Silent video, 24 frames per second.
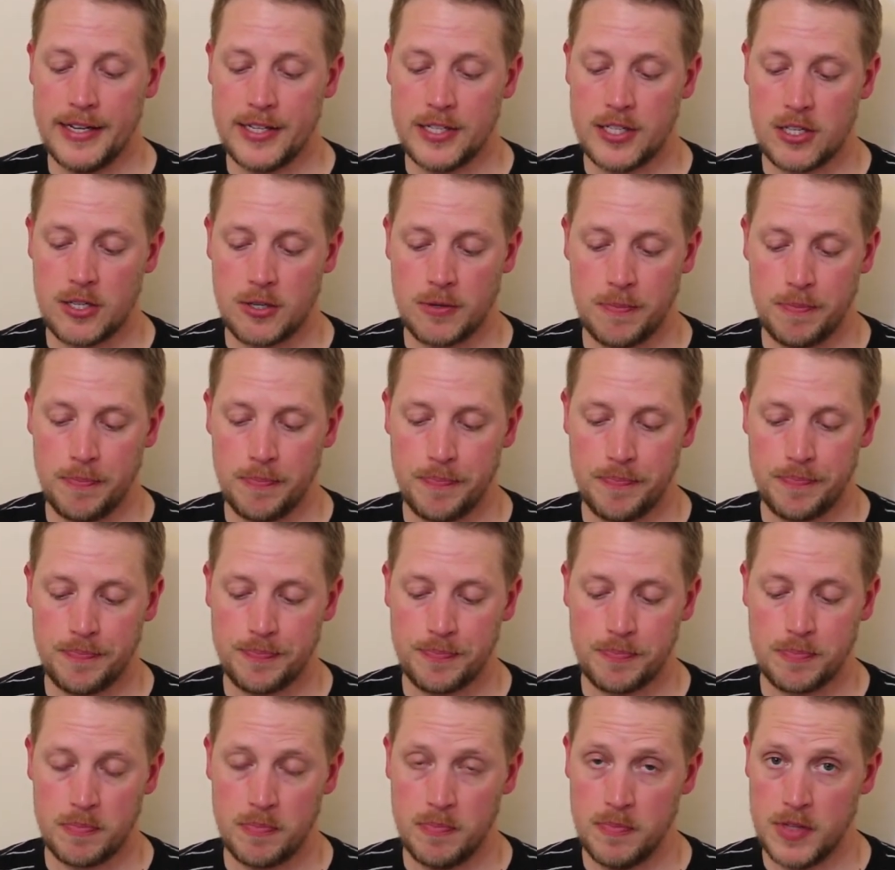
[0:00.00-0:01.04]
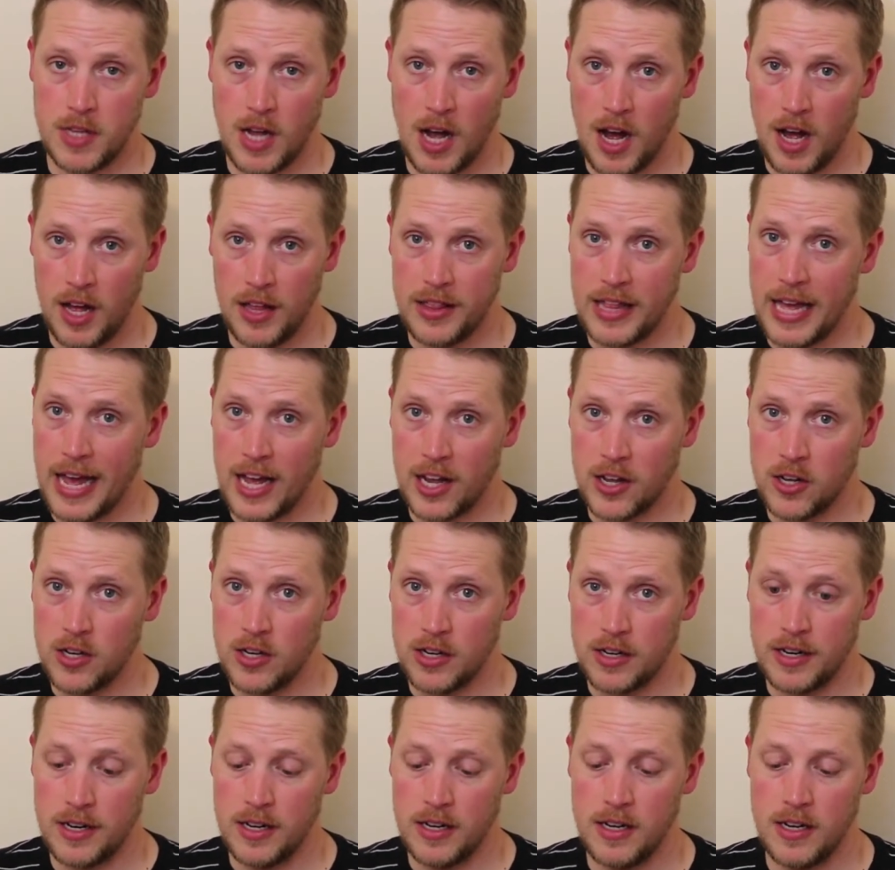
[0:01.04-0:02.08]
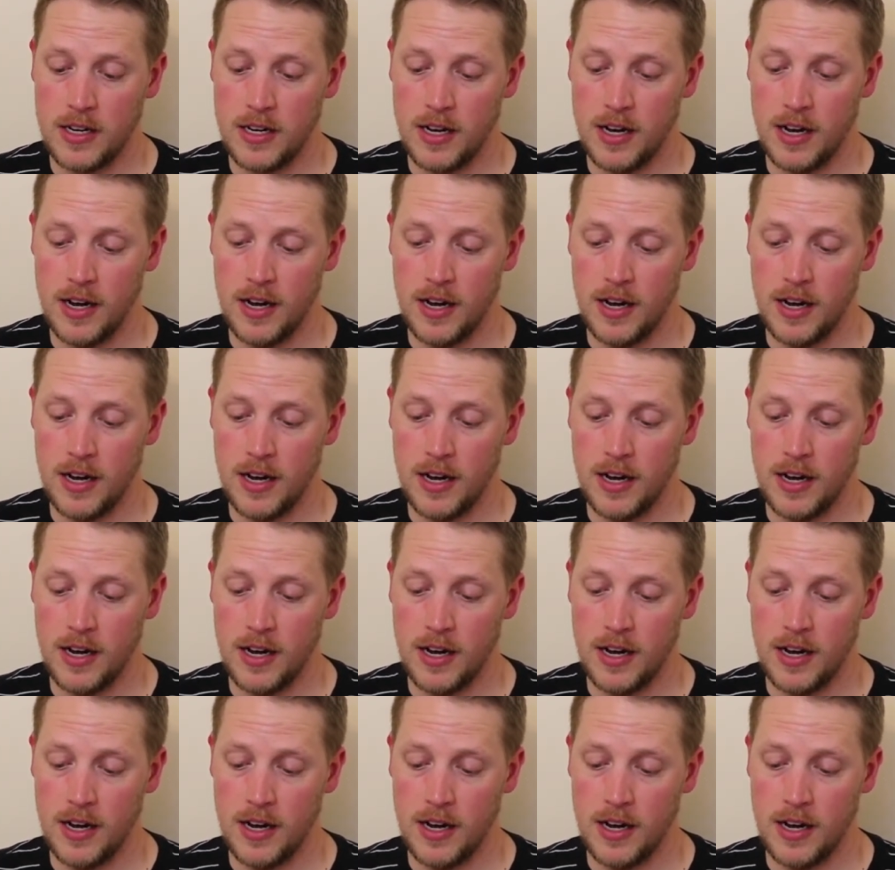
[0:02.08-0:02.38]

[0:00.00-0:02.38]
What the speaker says: It's not that good.